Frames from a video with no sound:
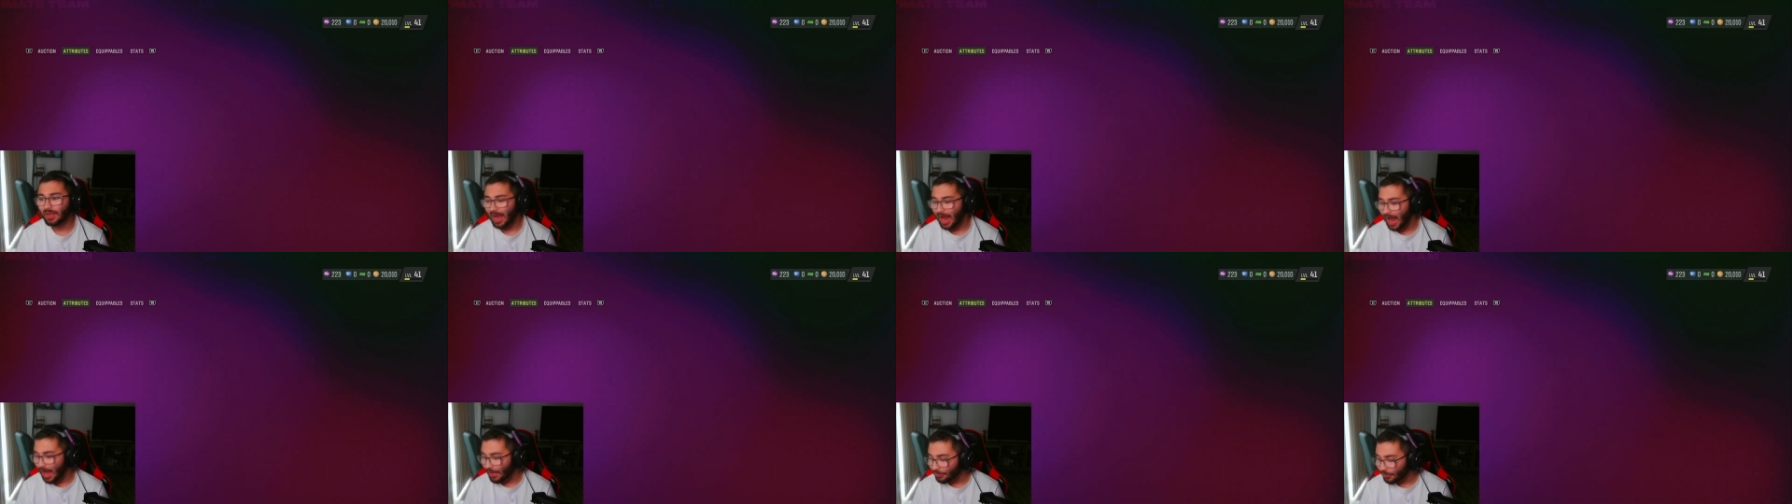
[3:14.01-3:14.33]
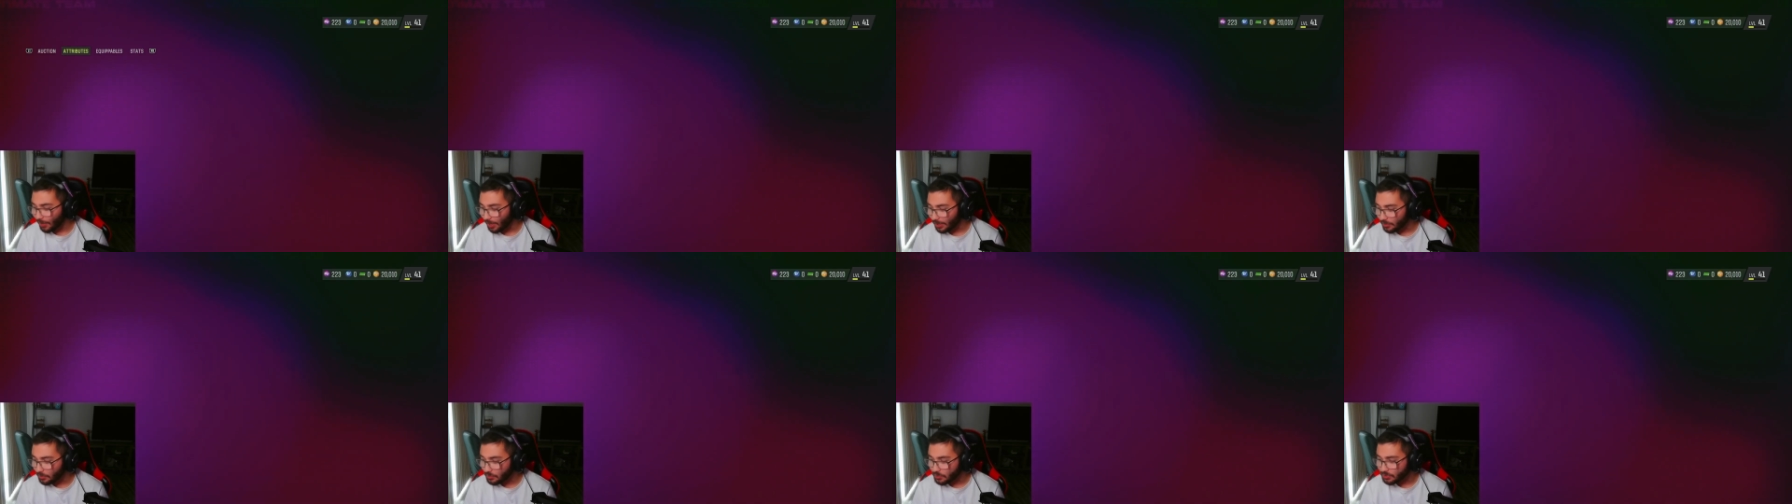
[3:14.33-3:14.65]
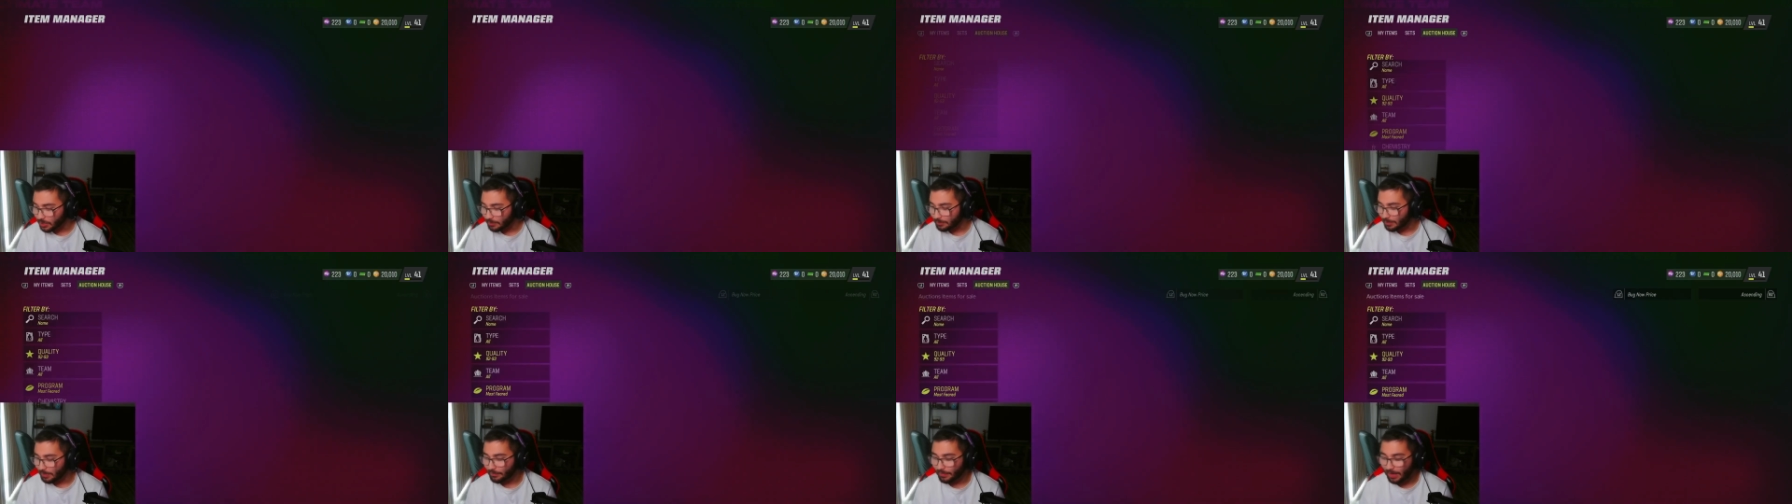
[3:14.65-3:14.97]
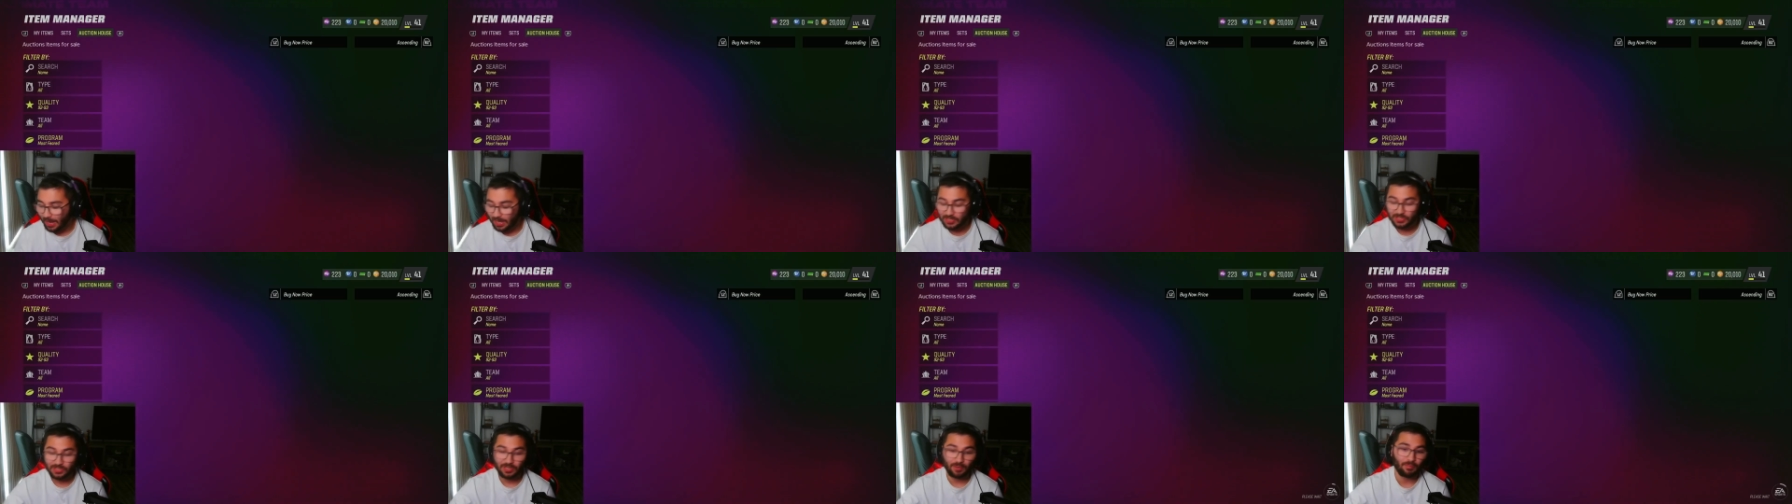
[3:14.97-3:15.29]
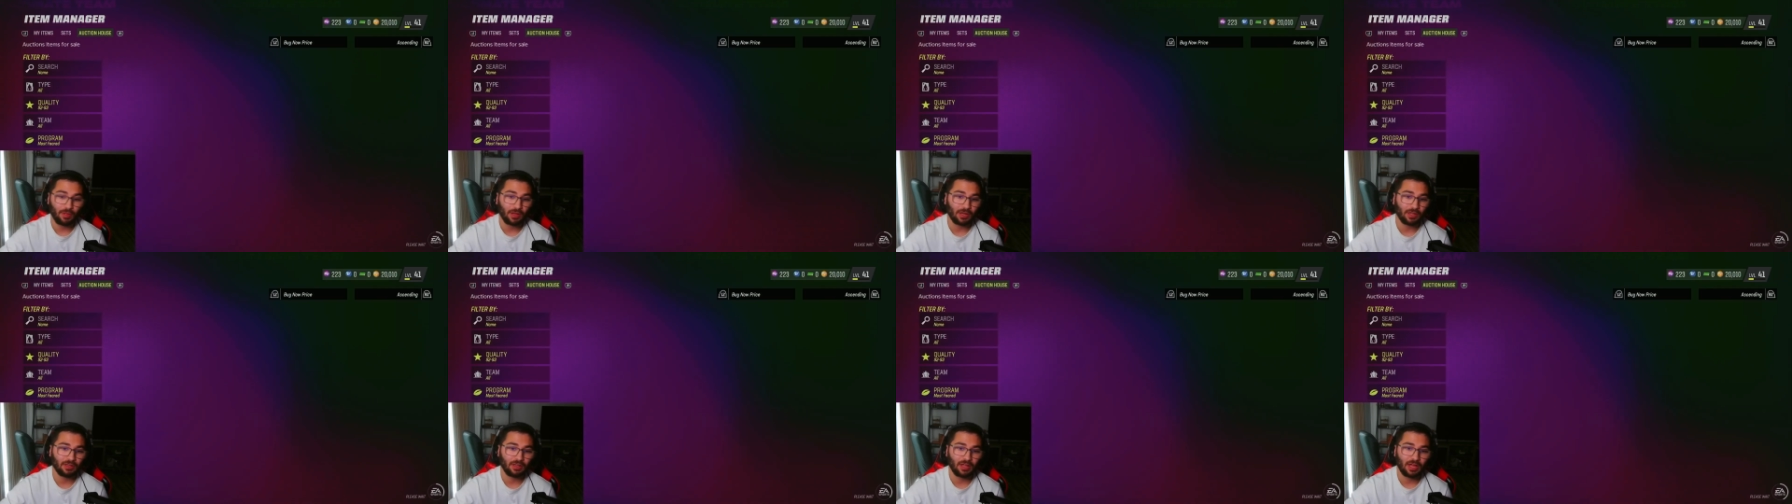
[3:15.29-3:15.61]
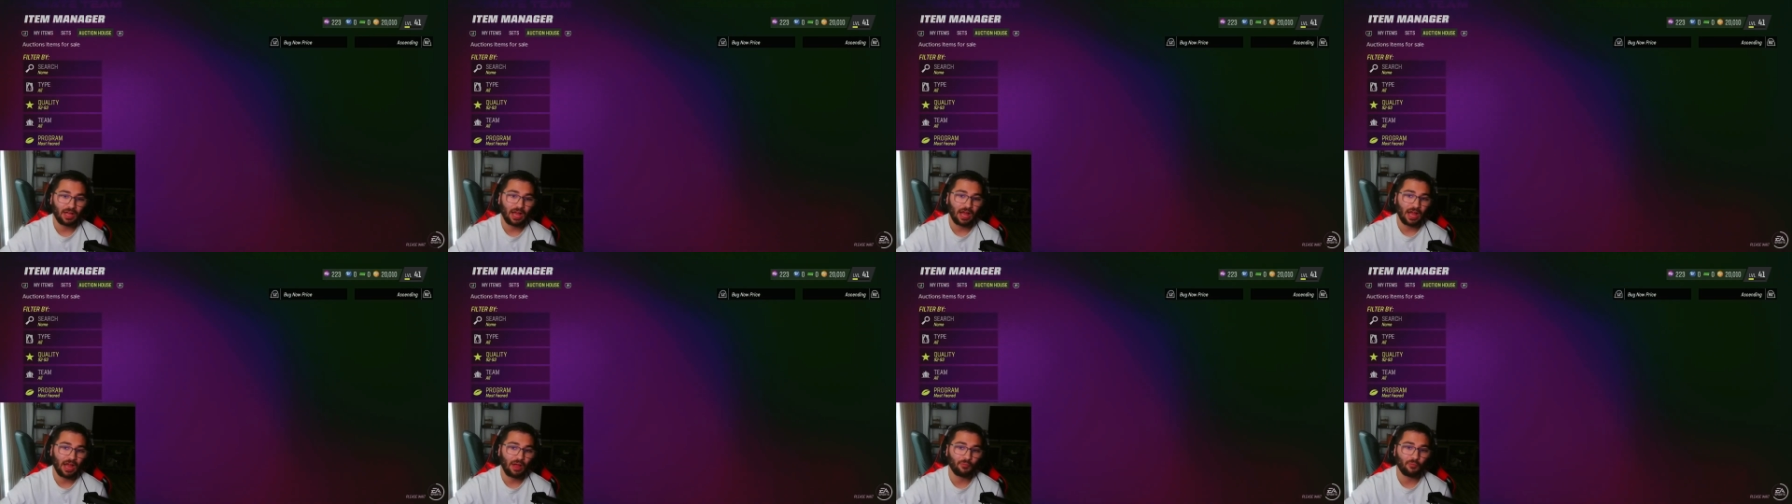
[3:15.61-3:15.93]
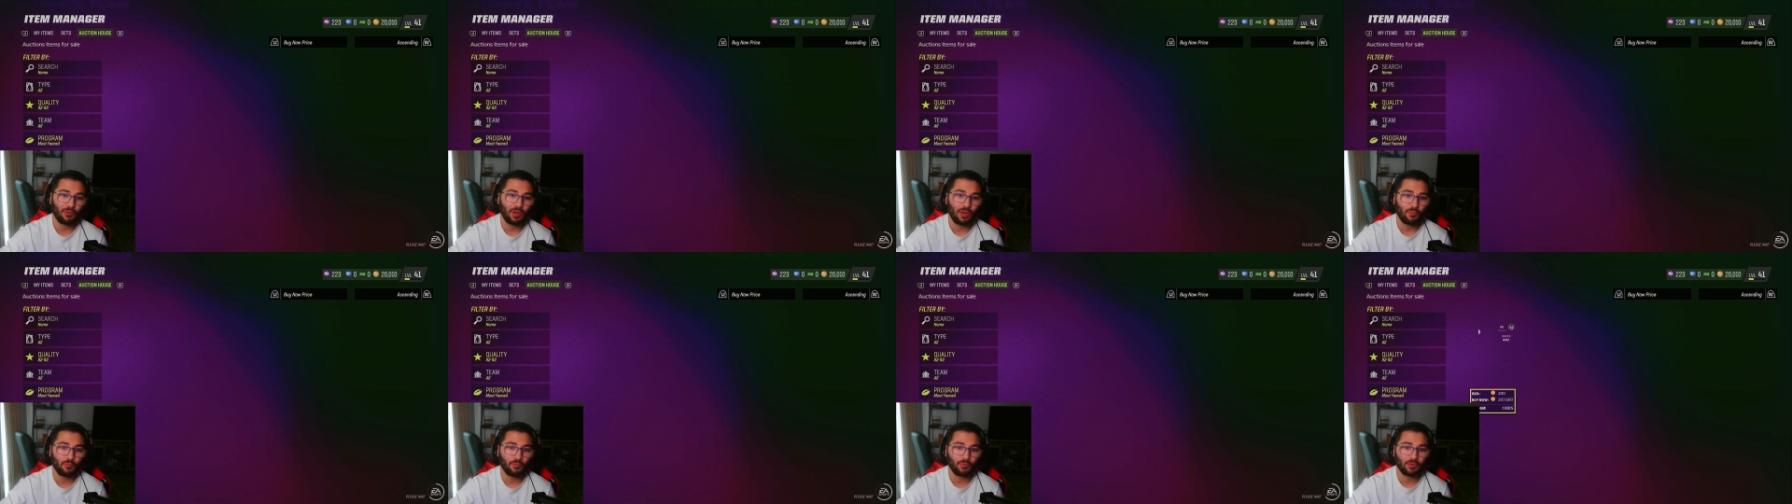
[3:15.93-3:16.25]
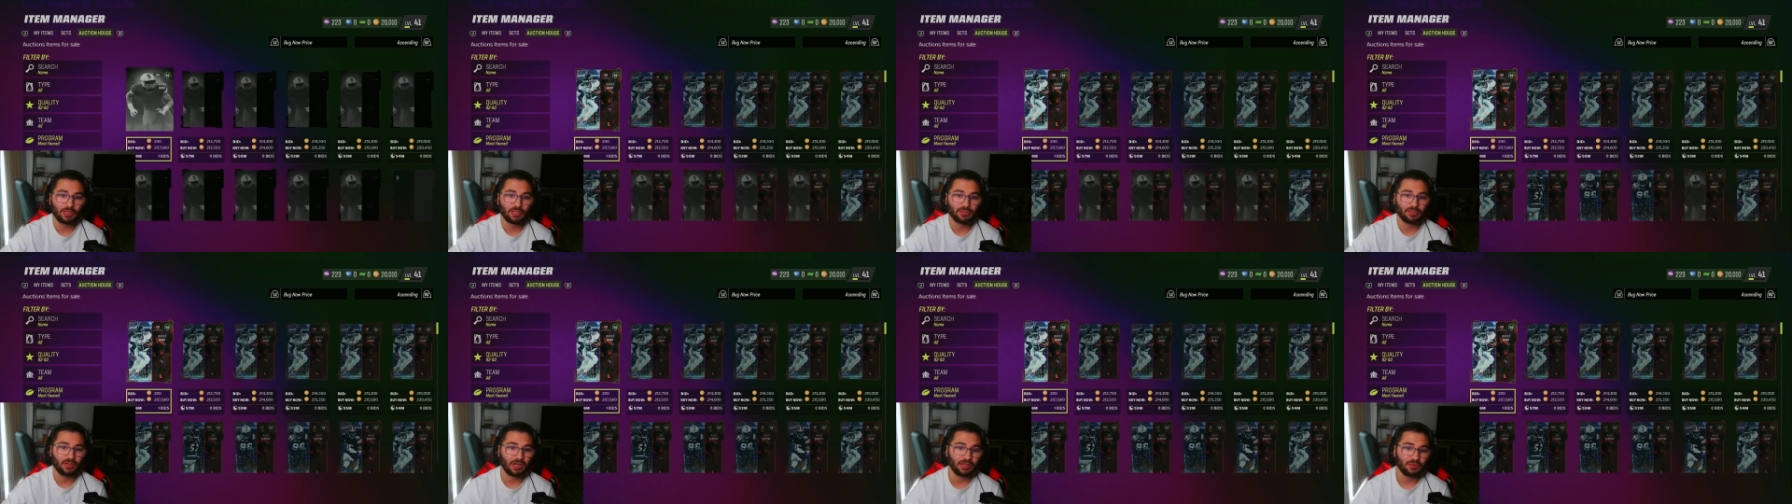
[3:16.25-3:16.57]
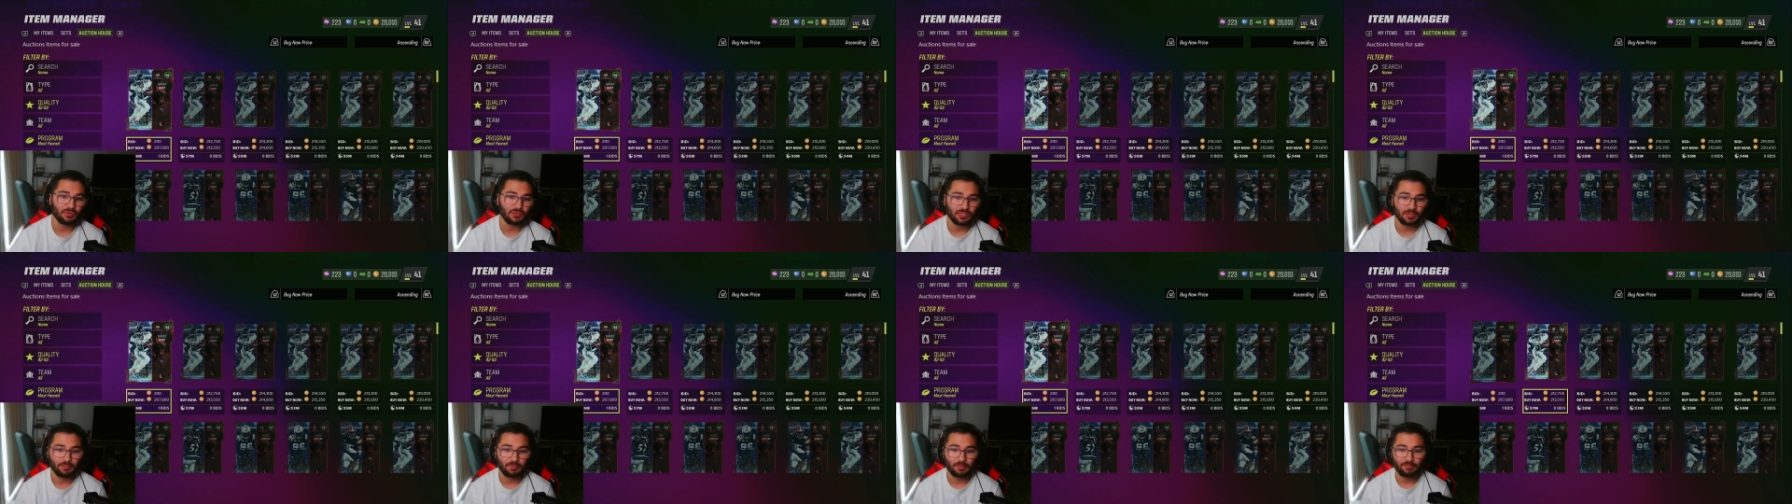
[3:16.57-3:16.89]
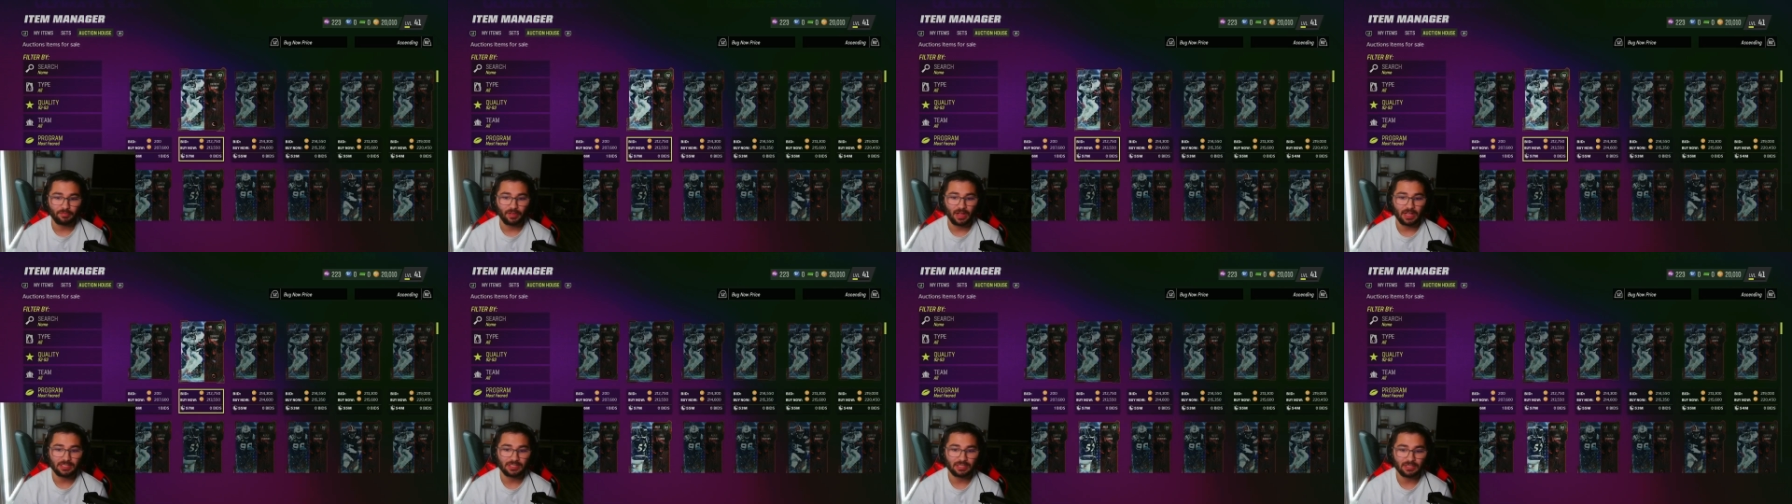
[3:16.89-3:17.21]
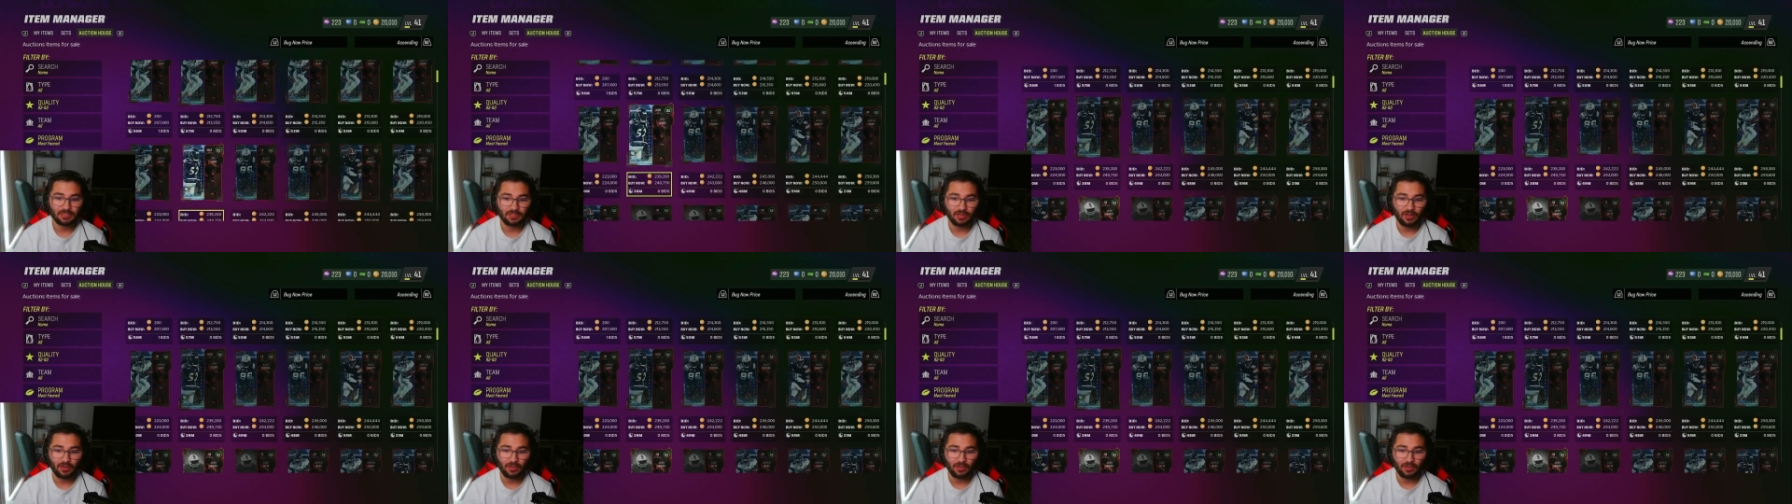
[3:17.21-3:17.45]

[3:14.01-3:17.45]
I thought he was gonna be faster. I'm not gonna lie. I, I really thought he was gonna be faster.